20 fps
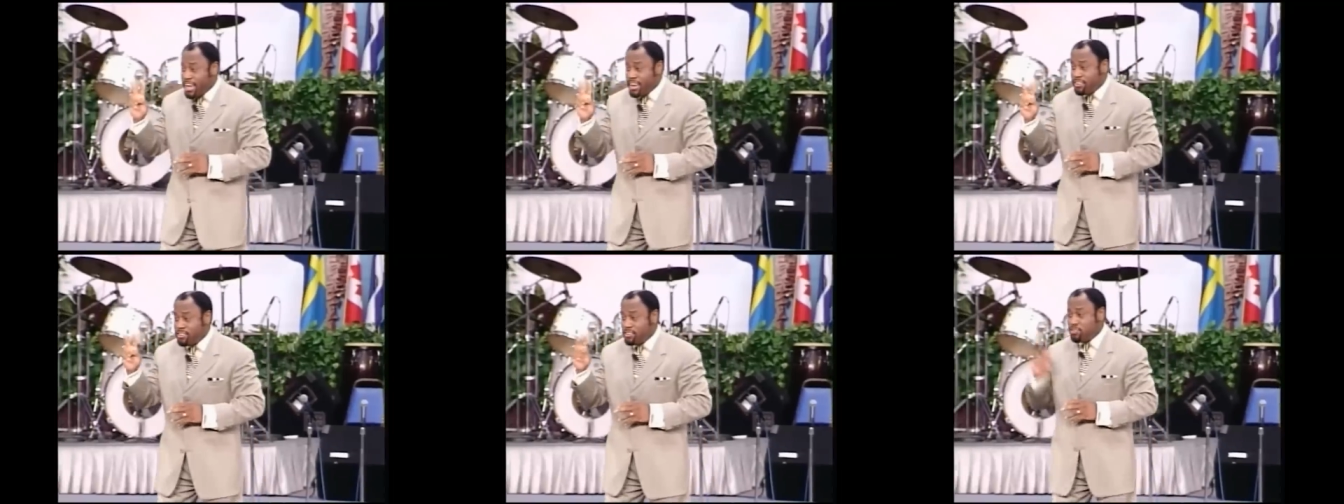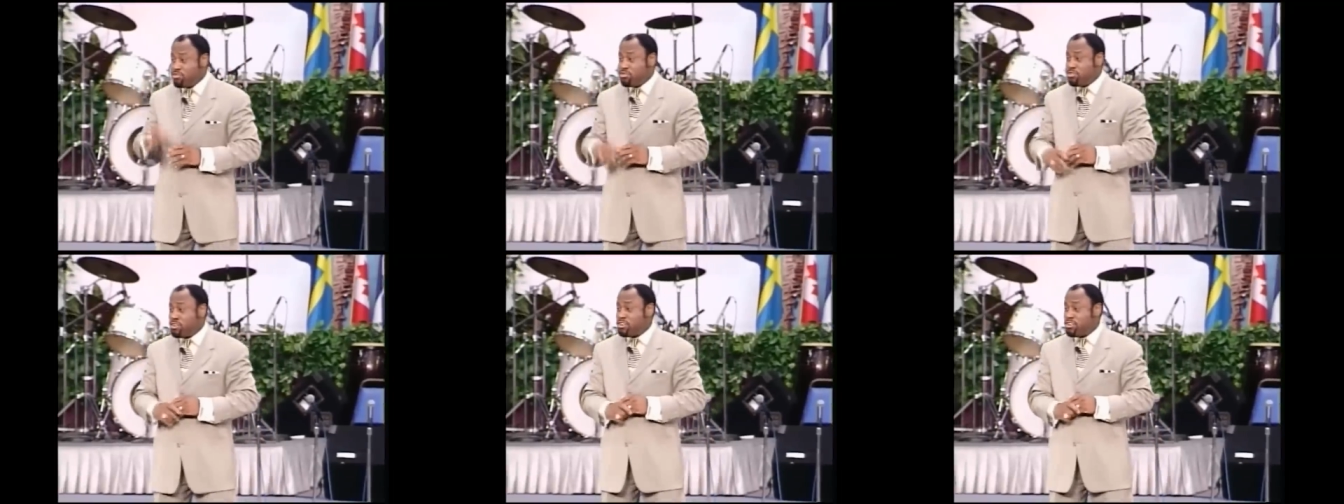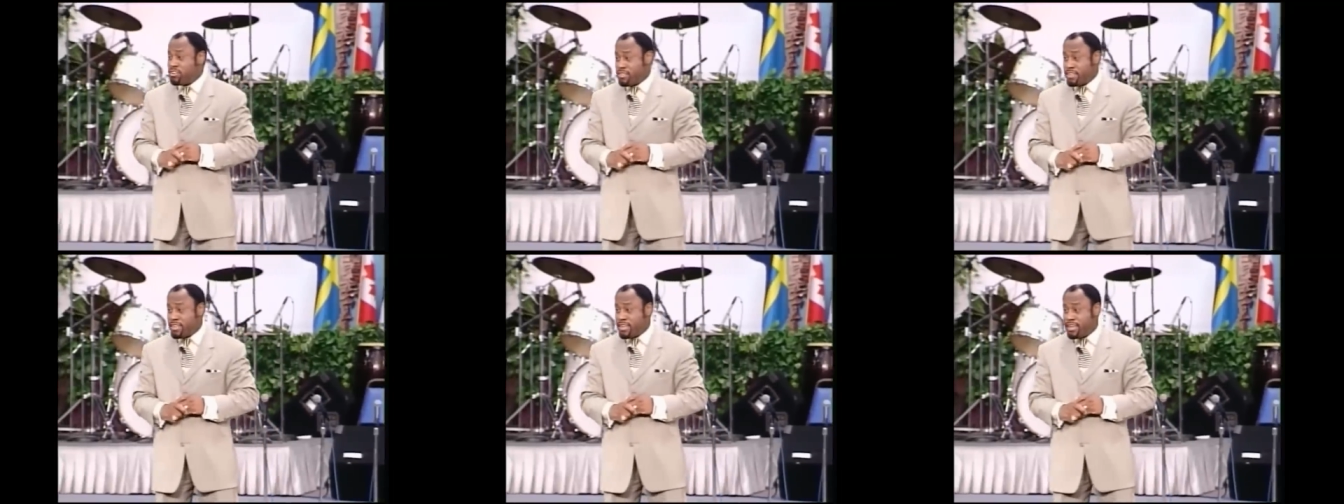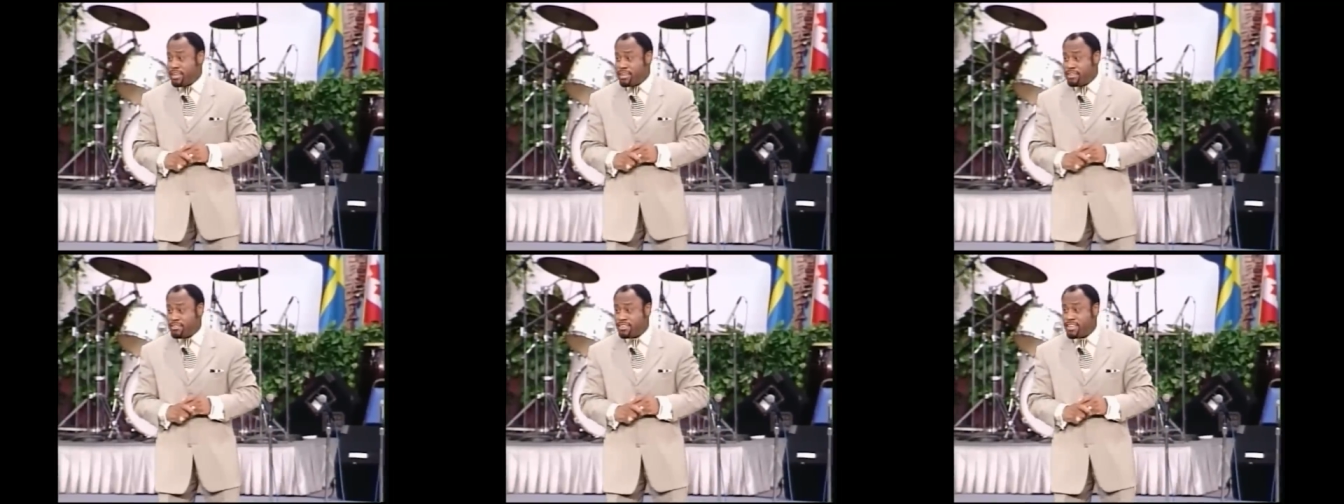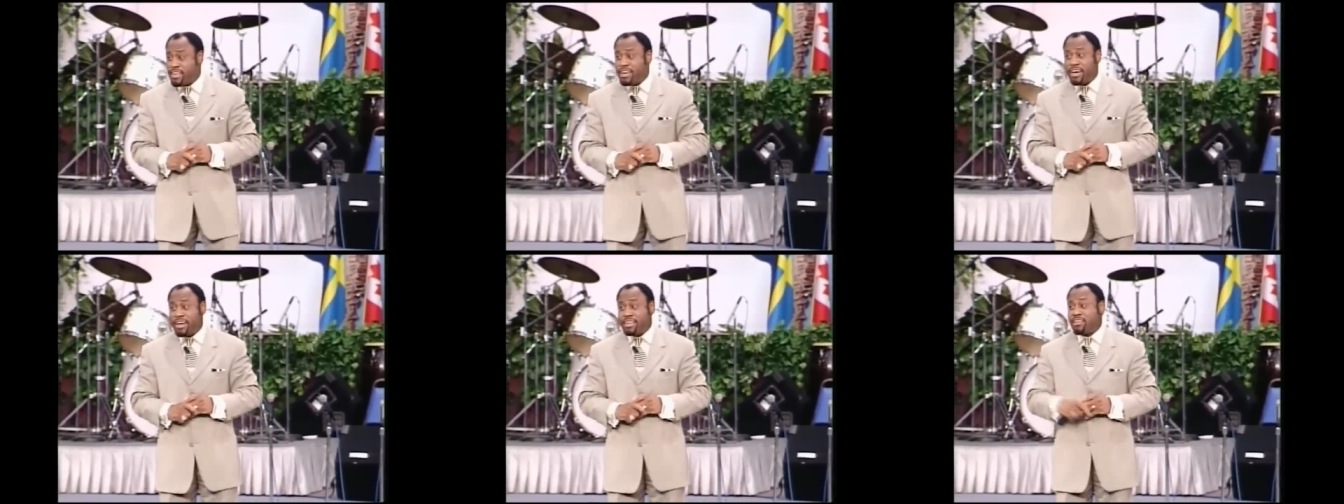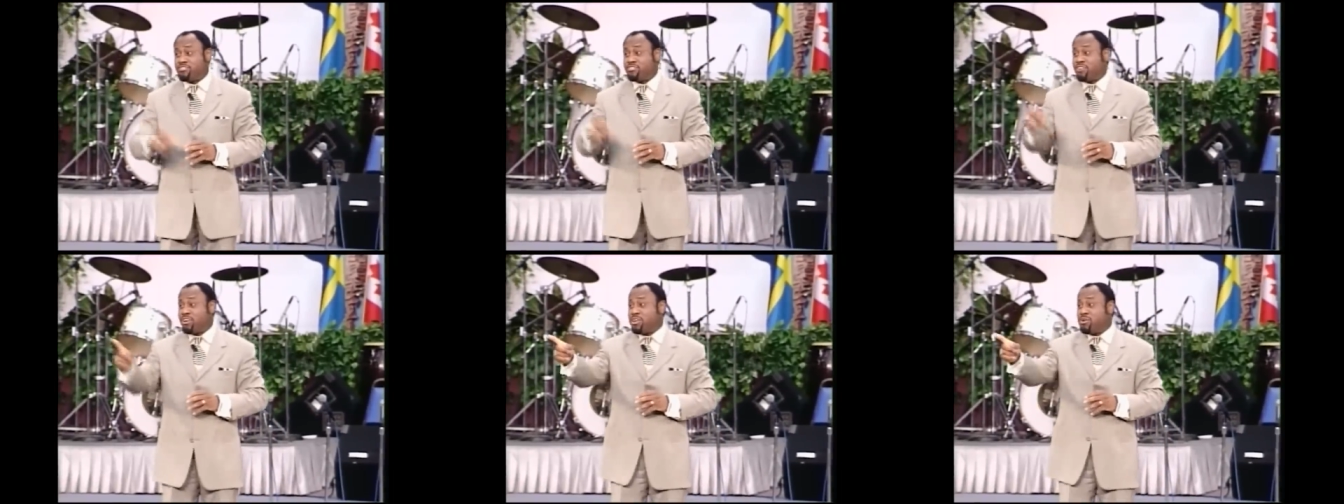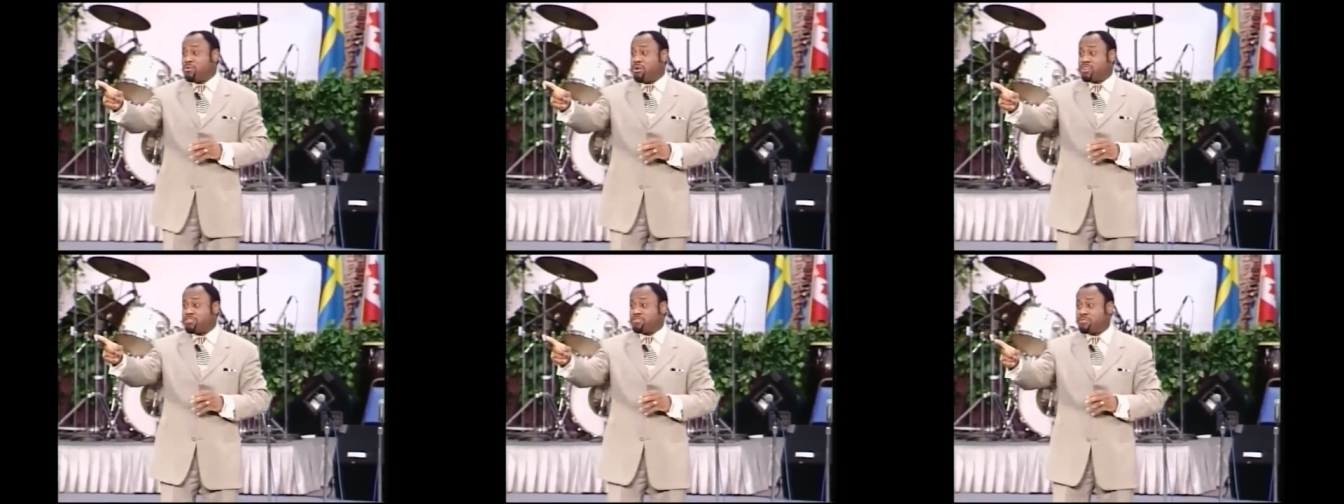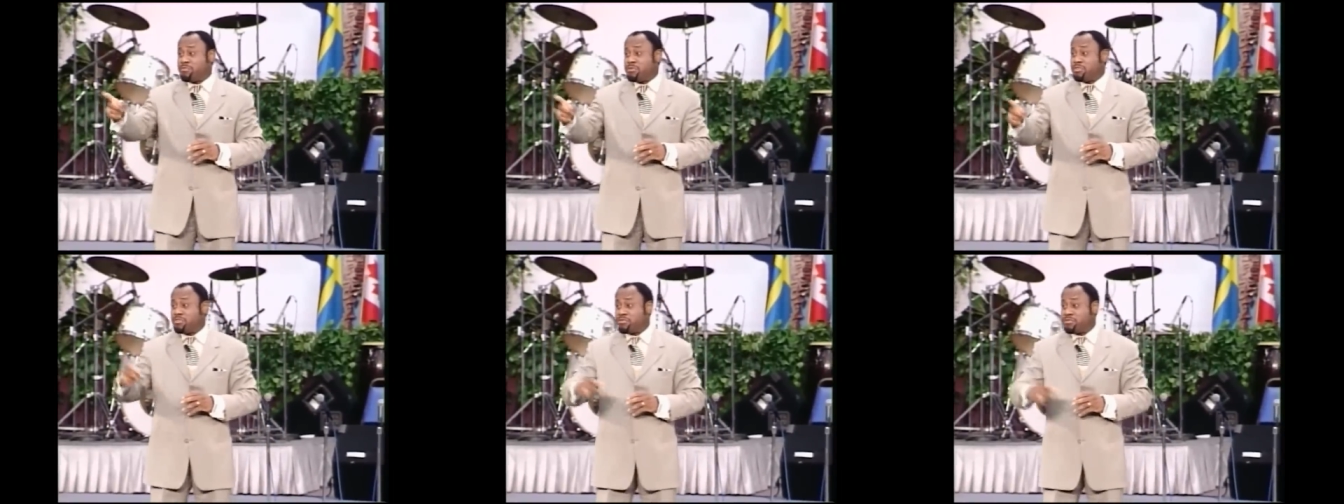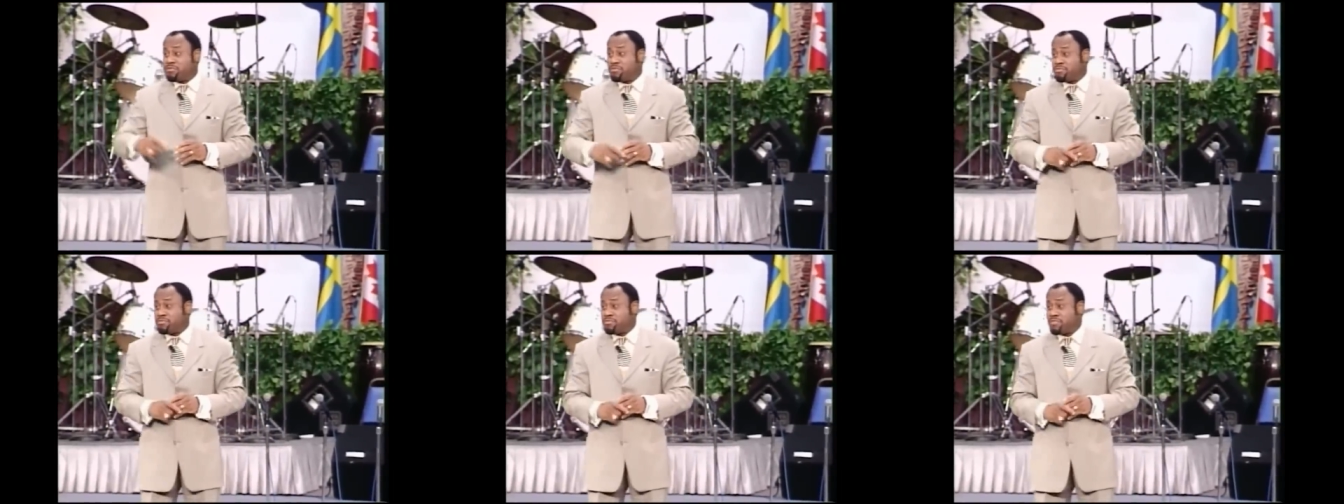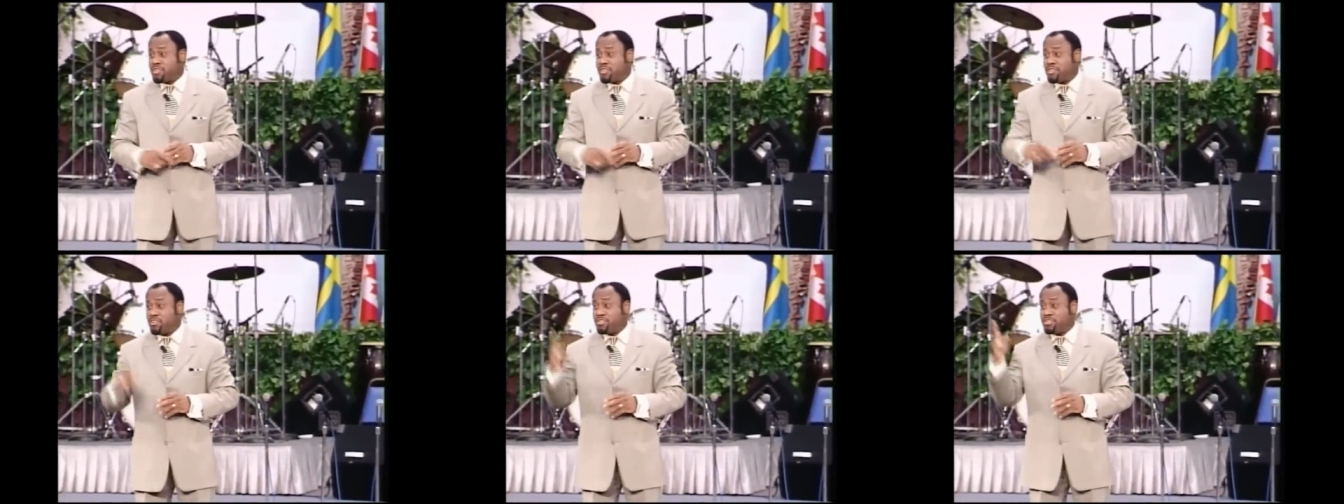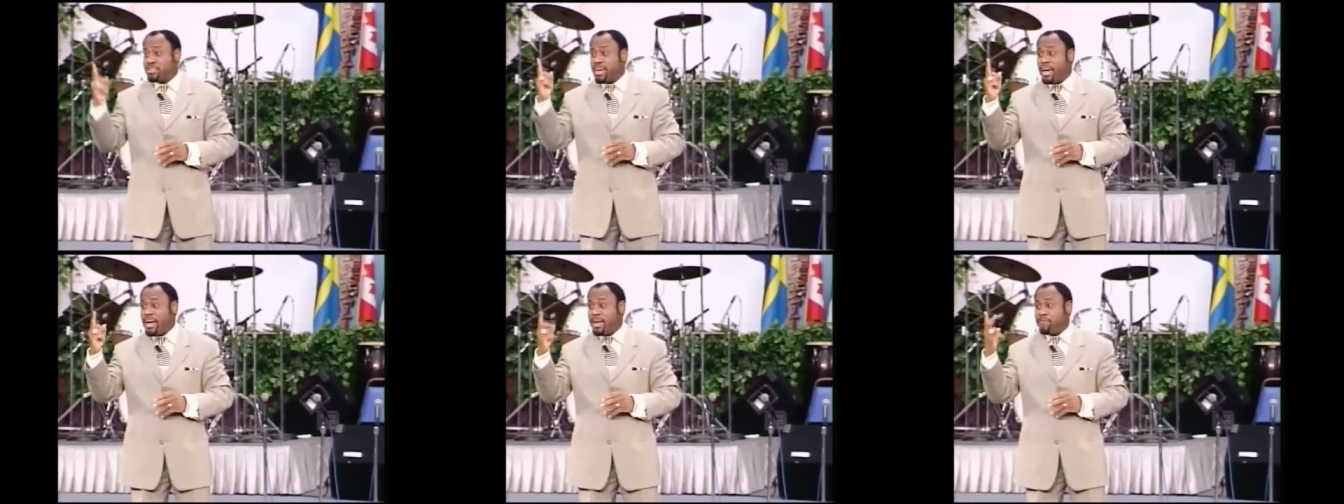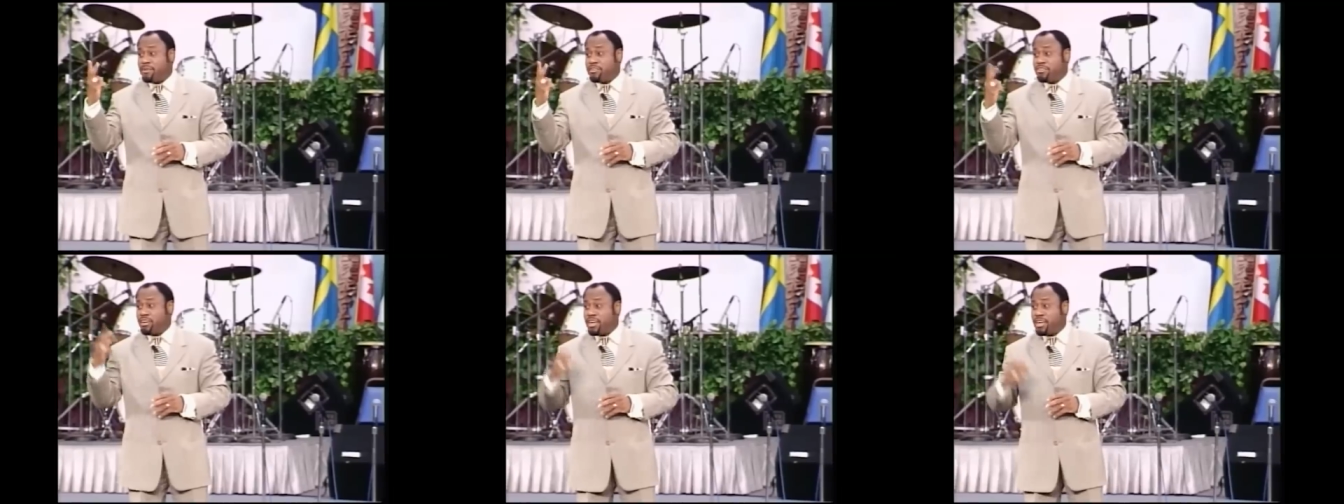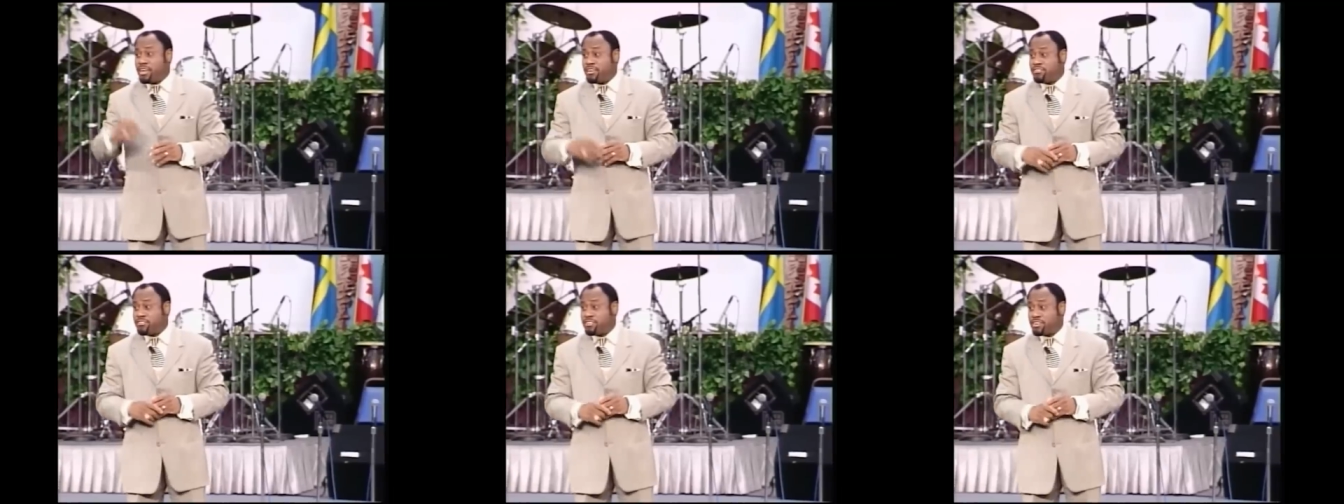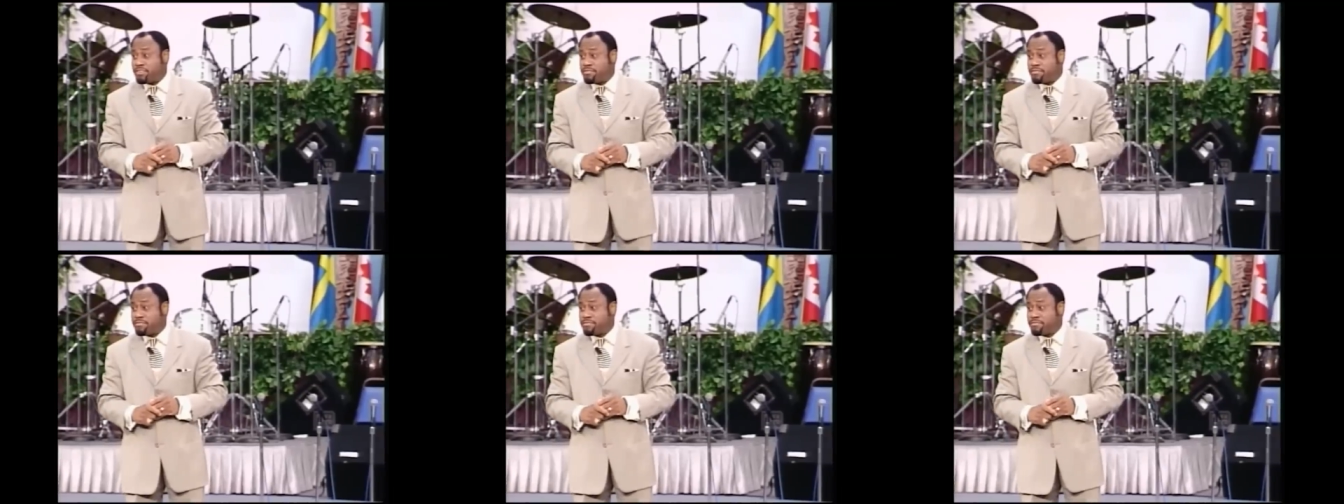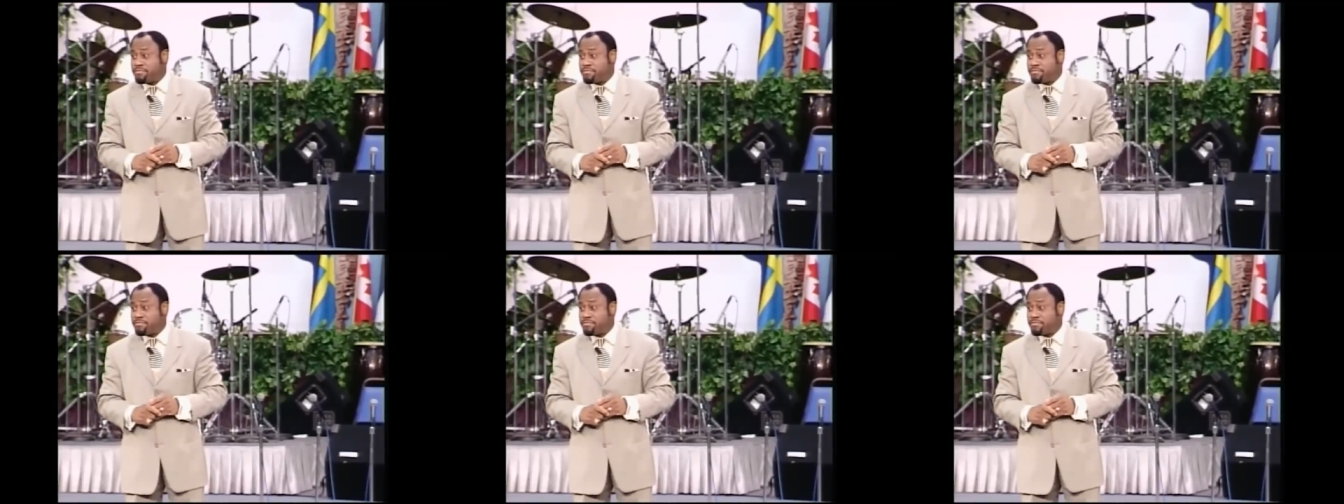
energy to do the good things, and that's all he wants from you, your time and your energy.